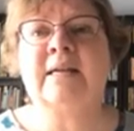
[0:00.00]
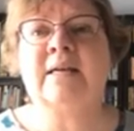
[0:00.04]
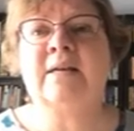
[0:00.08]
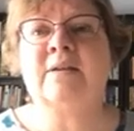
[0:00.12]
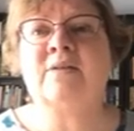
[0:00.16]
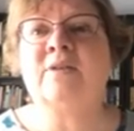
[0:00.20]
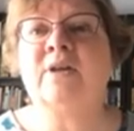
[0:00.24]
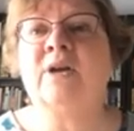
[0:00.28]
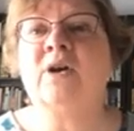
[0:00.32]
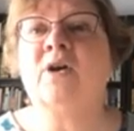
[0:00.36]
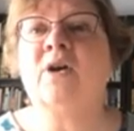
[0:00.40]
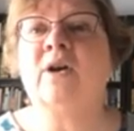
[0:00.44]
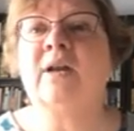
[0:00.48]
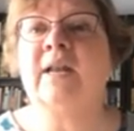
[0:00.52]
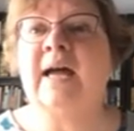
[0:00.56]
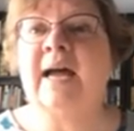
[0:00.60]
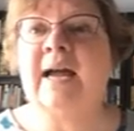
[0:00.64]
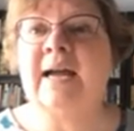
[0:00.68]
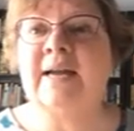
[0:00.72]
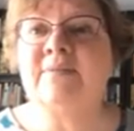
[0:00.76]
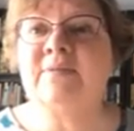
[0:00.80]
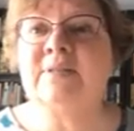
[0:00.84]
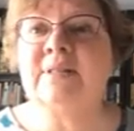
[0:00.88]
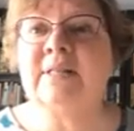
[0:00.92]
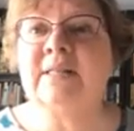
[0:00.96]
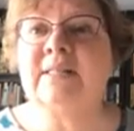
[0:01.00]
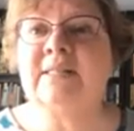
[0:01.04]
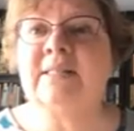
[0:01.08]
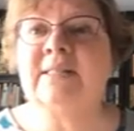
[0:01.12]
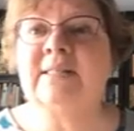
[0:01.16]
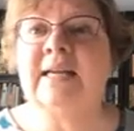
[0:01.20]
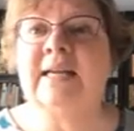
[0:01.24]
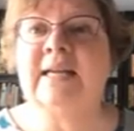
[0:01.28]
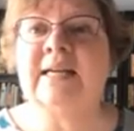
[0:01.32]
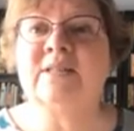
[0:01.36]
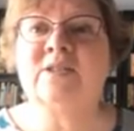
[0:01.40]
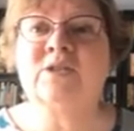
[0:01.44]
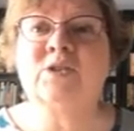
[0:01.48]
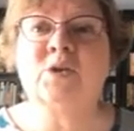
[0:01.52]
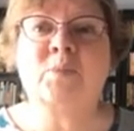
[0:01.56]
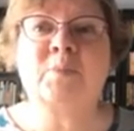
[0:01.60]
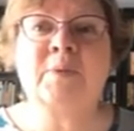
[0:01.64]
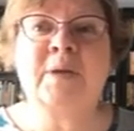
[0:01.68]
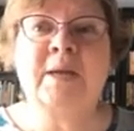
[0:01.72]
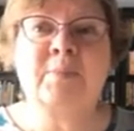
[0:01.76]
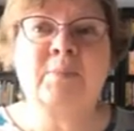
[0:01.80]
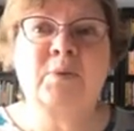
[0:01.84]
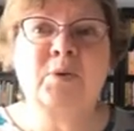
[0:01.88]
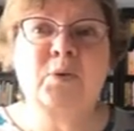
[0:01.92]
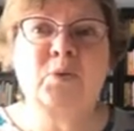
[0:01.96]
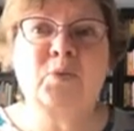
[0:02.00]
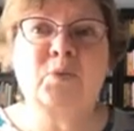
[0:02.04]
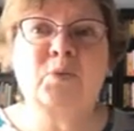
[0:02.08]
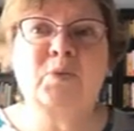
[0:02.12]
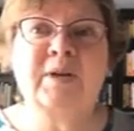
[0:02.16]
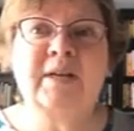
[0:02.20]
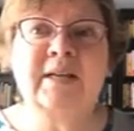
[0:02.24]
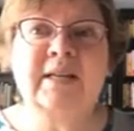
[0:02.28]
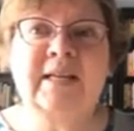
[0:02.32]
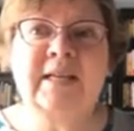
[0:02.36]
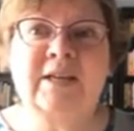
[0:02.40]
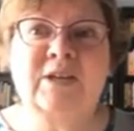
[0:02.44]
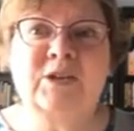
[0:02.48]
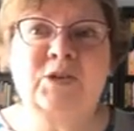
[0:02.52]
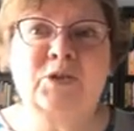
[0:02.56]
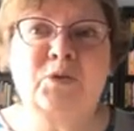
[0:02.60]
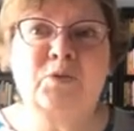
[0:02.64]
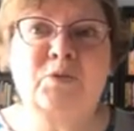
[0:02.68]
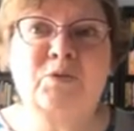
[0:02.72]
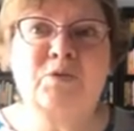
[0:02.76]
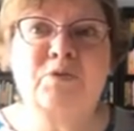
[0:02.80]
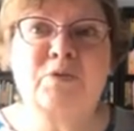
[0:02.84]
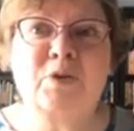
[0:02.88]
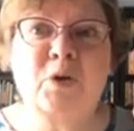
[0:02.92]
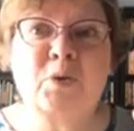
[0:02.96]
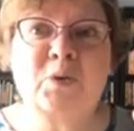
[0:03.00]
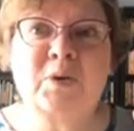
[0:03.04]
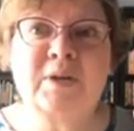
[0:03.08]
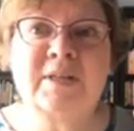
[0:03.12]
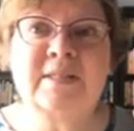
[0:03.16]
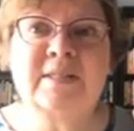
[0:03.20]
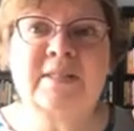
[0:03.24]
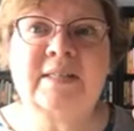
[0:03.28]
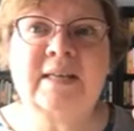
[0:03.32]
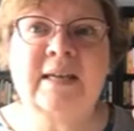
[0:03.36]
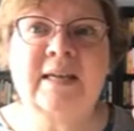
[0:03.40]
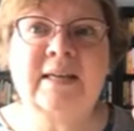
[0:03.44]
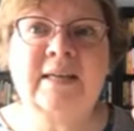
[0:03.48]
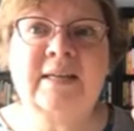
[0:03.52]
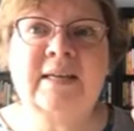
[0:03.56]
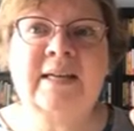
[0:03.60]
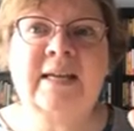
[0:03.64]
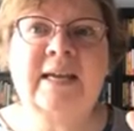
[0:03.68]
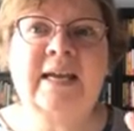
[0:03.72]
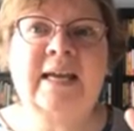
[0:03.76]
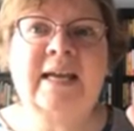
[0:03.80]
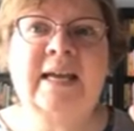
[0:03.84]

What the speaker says: there are lives at stake. So people really do focus in